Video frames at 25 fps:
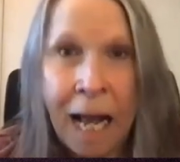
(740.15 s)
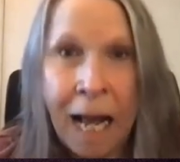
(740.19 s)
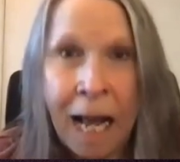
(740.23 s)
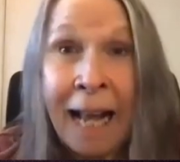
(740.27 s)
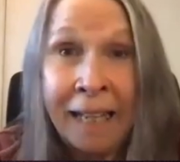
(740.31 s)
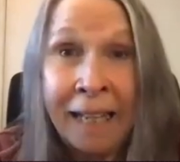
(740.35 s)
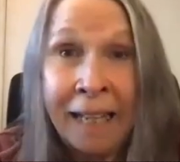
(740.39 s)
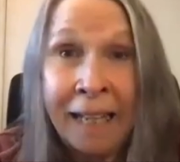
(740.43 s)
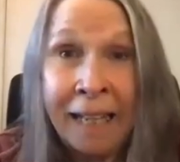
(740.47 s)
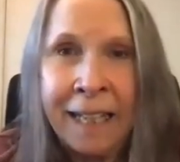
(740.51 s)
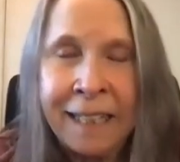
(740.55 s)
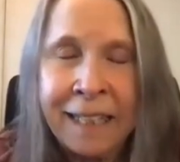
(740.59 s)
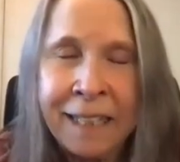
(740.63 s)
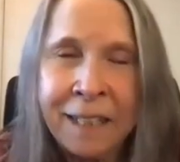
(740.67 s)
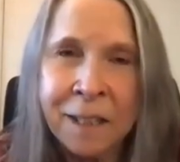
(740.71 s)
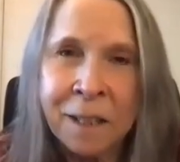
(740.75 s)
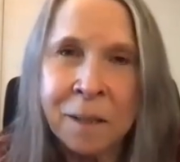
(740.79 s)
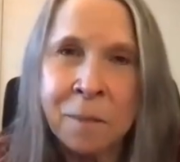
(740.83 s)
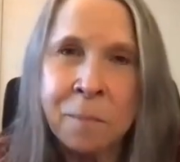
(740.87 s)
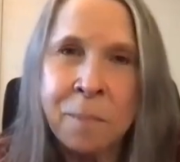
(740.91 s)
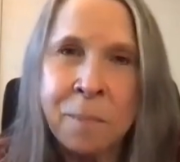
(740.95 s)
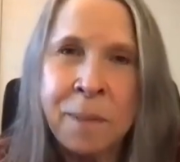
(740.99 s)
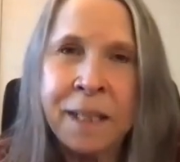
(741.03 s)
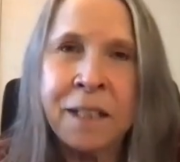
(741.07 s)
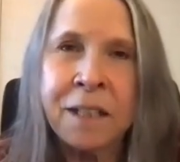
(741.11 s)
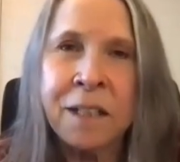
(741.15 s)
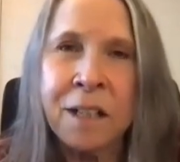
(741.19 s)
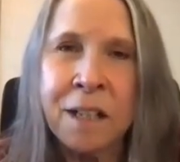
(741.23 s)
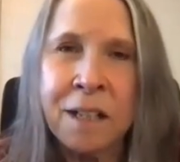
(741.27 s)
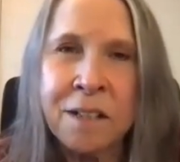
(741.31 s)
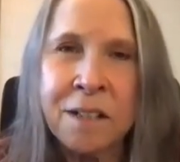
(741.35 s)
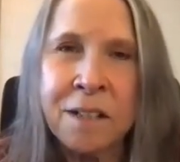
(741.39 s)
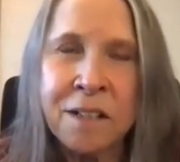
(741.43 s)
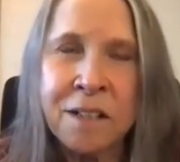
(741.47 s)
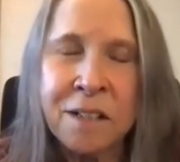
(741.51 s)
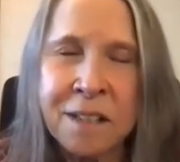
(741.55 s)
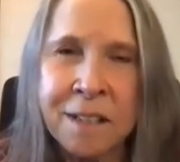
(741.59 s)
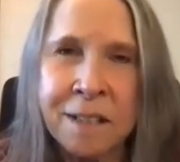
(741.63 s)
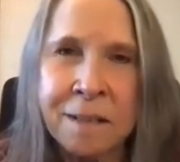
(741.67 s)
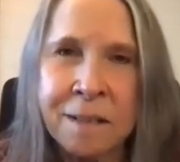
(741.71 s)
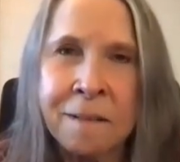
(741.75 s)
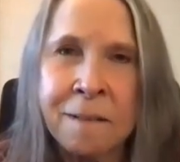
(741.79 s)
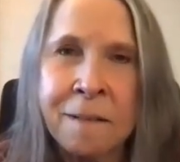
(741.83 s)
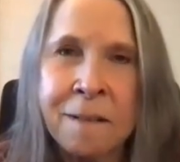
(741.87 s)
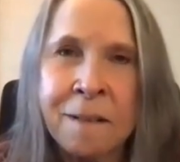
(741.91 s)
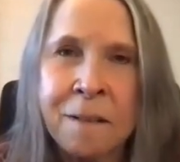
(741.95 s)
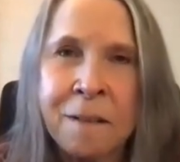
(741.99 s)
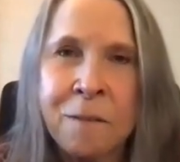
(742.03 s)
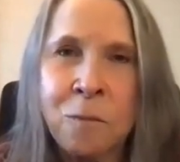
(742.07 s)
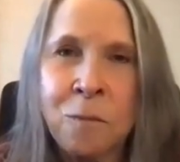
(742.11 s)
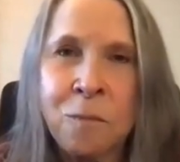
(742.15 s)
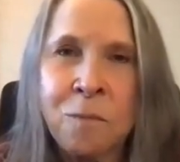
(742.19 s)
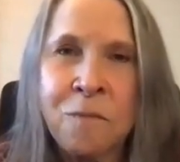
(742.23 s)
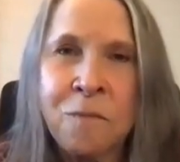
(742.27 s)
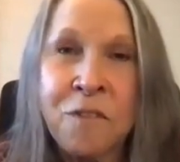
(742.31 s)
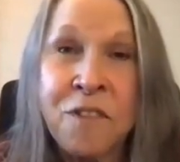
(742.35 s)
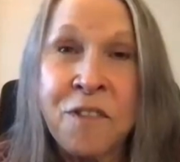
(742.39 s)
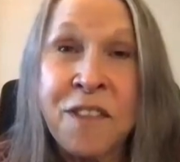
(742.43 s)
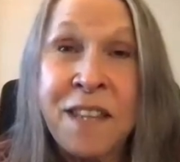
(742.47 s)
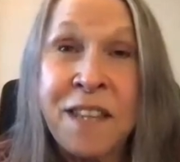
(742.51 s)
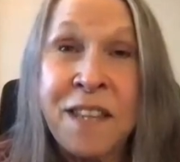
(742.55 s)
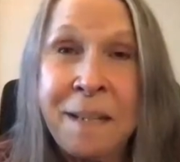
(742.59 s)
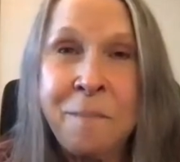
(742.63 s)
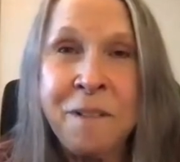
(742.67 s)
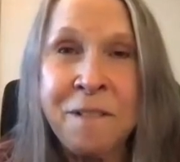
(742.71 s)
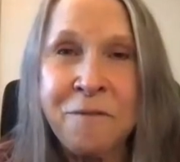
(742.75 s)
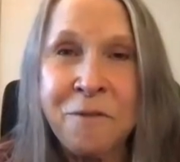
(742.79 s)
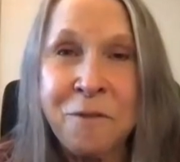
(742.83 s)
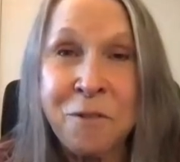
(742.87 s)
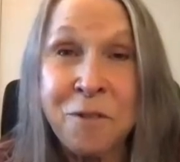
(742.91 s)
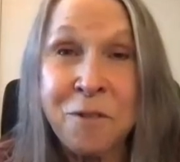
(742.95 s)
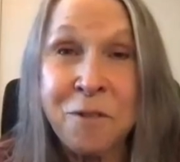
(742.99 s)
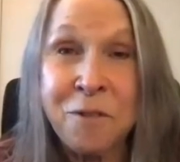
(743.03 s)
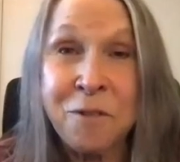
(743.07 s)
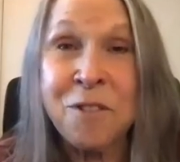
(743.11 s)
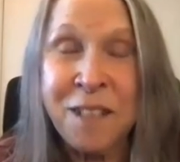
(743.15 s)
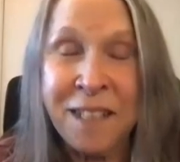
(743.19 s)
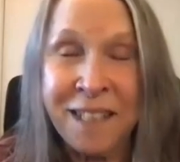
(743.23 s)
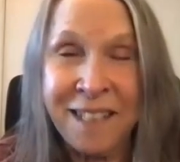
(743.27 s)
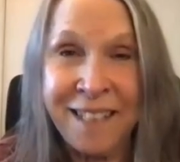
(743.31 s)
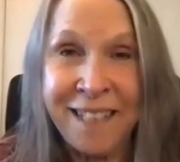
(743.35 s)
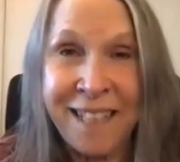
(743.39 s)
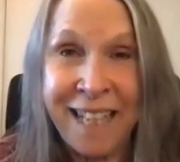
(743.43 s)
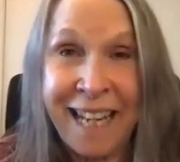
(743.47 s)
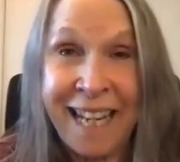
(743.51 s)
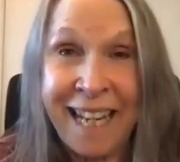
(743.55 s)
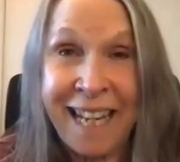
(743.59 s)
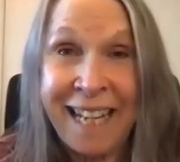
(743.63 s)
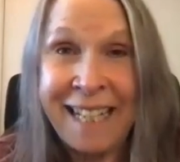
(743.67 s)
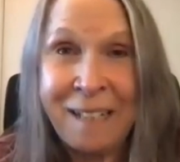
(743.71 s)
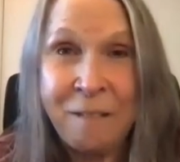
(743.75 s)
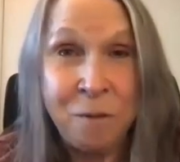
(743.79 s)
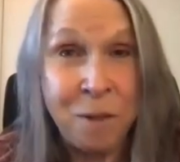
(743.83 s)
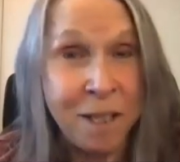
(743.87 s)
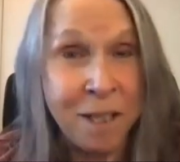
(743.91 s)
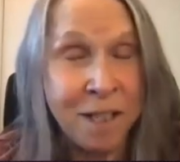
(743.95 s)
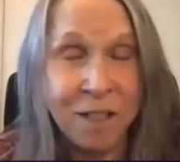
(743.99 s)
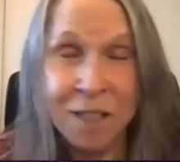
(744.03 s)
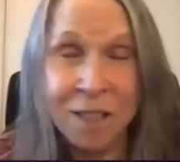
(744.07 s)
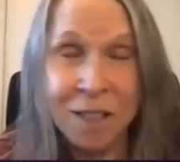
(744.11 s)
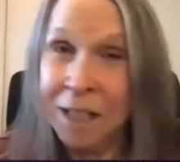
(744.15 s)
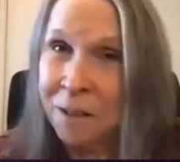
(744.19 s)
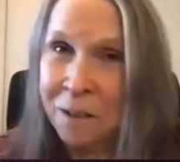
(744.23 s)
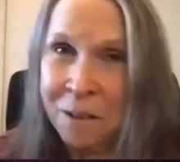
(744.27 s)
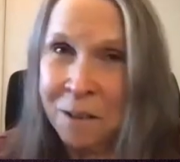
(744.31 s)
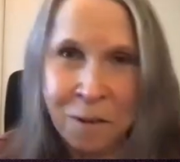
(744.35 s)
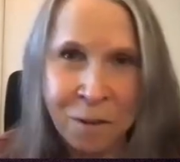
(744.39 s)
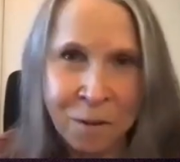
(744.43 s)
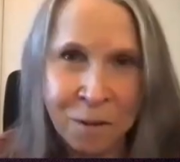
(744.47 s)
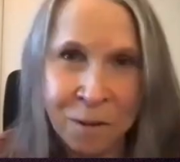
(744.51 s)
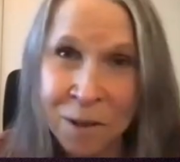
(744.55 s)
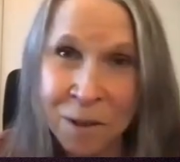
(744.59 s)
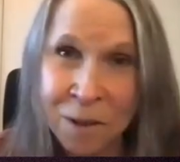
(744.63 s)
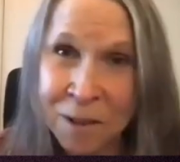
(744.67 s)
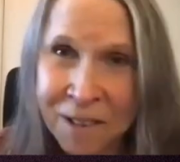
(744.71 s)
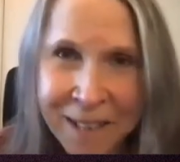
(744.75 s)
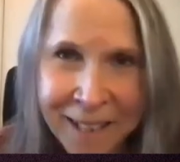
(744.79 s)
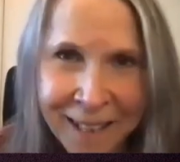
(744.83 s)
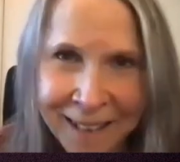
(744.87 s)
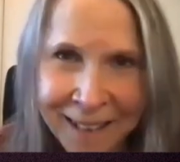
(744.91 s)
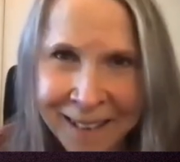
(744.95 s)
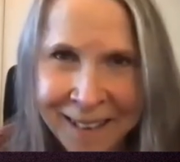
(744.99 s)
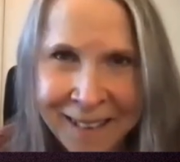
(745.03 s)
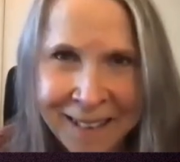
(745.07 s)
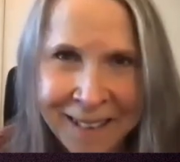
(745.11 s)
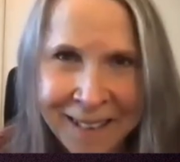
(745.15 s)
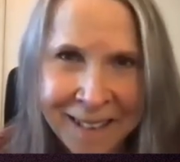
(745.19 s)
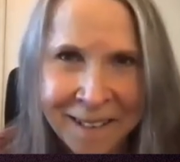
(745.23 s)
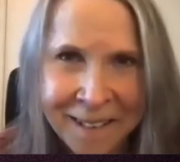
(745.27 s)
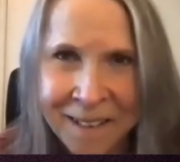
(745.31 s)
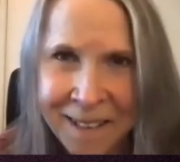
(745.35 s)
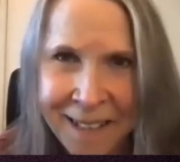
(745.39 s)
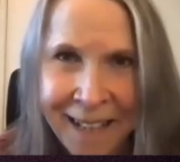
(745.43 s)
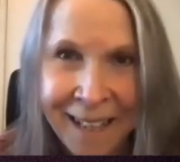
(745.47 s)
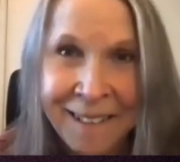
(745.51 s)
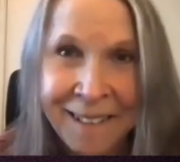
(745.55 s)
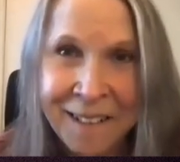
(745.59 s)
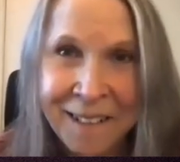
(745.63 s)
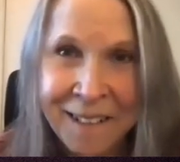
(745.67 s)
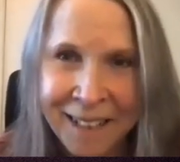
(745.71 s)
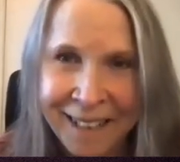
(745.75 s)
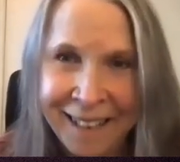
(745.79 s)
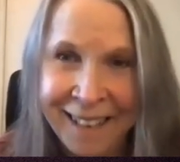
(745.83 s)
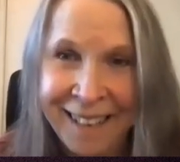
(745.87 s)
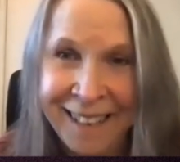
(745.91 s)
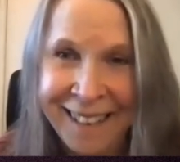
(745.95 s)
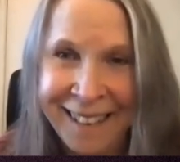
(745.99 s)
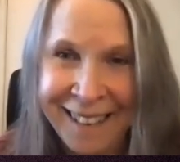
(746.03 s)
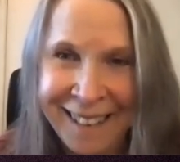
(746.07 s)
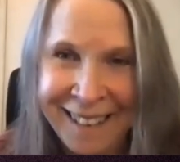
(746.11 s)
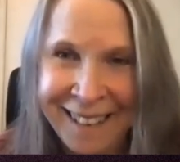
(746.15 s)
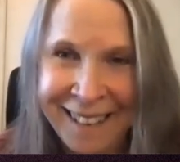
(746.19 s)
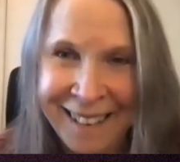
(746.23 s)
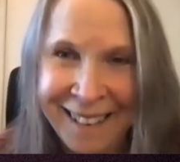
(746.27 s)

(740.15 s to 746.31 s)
highlight here because the theme of truth in dating was truth telling is sexy